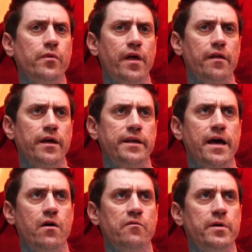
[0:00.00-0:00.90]
that, like,
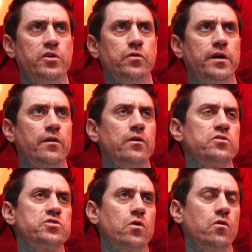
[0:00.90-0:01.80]
now have been doing areolas
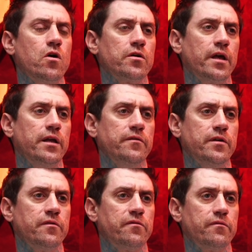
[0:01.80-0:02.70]
so long that even
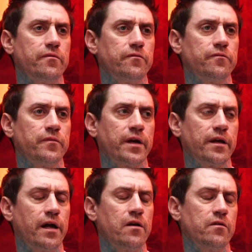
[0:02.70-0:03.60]
if... Like,
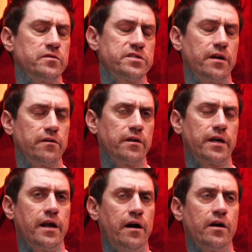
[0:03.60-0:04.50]
I don't want to sound like
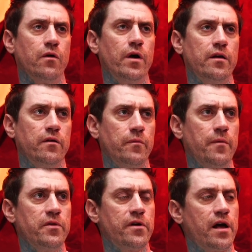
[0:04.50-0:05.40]
an arrogant way.
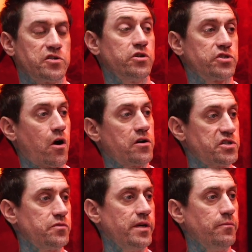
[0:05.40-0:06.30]
Maybe they're not as good as artists
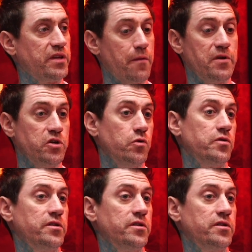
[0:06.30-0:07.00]
as me, but they've been doing